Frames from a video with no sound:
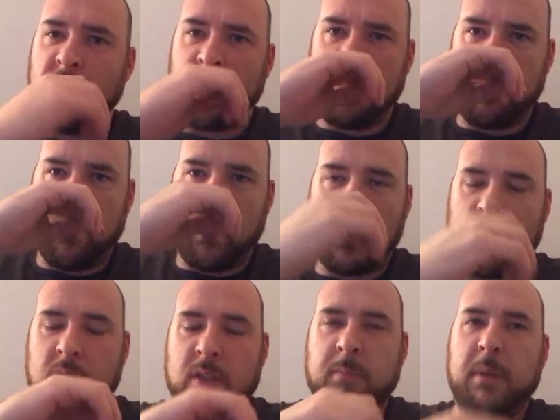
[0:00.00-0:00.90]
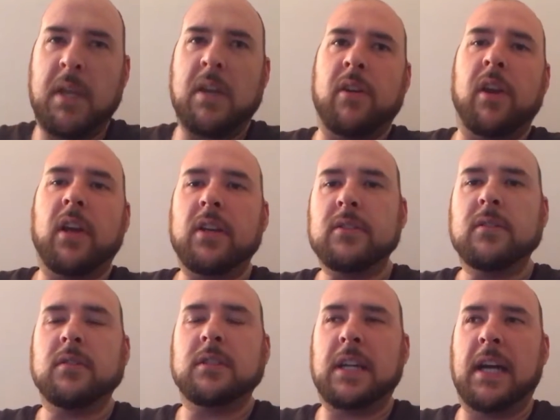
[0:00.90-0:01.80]
just watched Suspiria
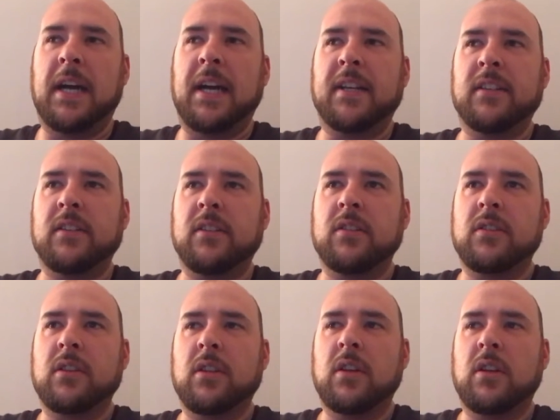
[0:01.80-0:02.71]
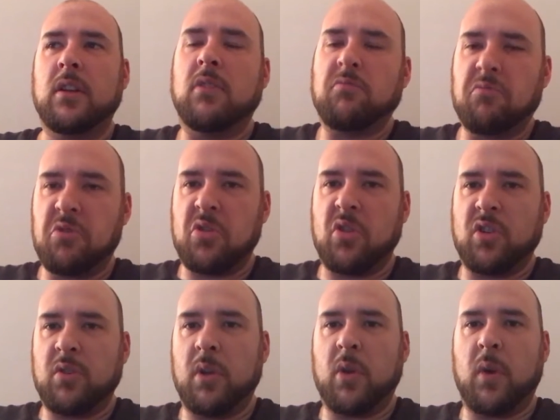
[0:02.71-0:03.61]
and just sort
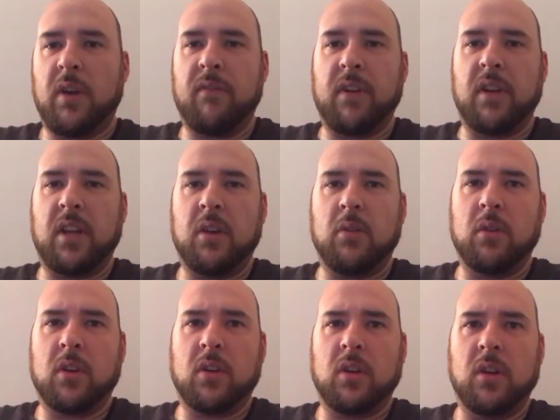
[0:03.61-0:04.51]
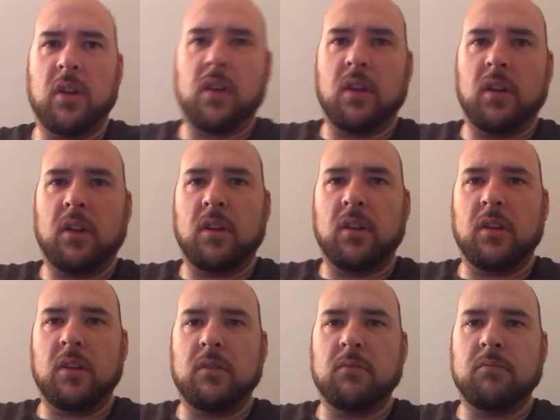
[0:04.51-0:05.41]
of do a quick video, look at
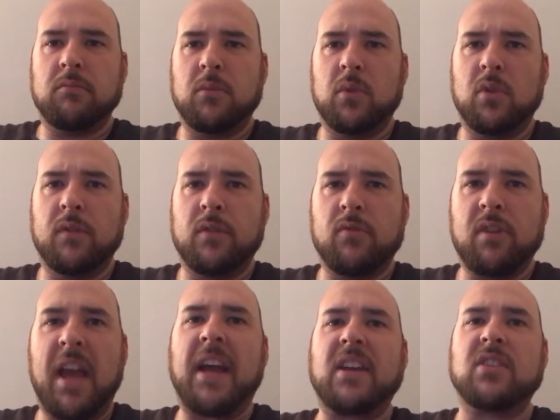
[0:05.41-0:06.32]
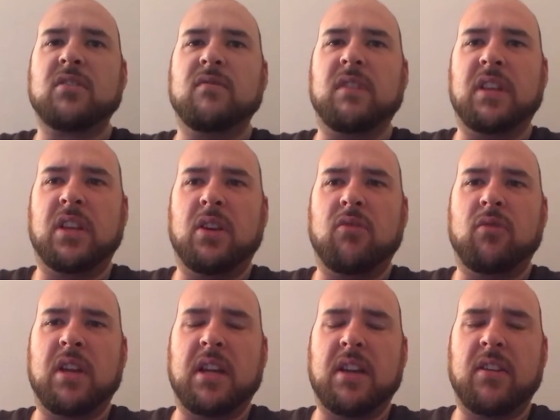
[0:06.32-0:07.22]
more of a reaction video
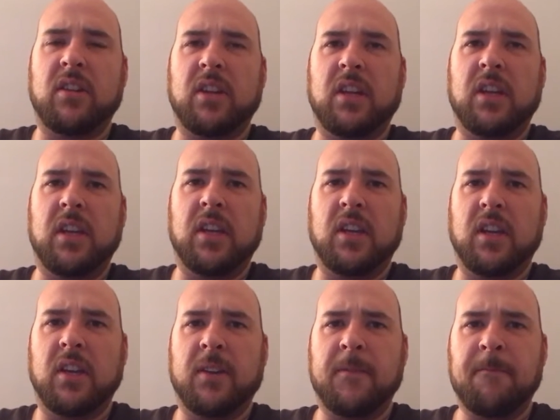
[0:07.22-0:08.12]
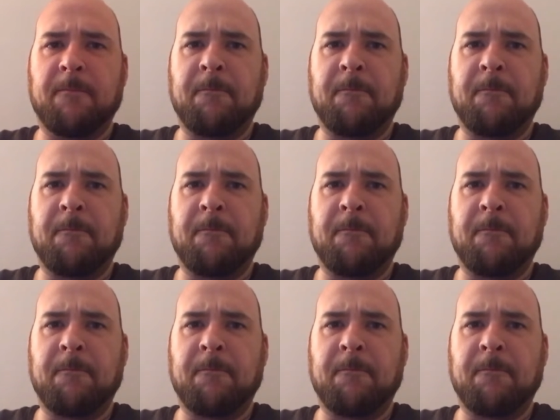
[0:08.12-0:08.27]
really than a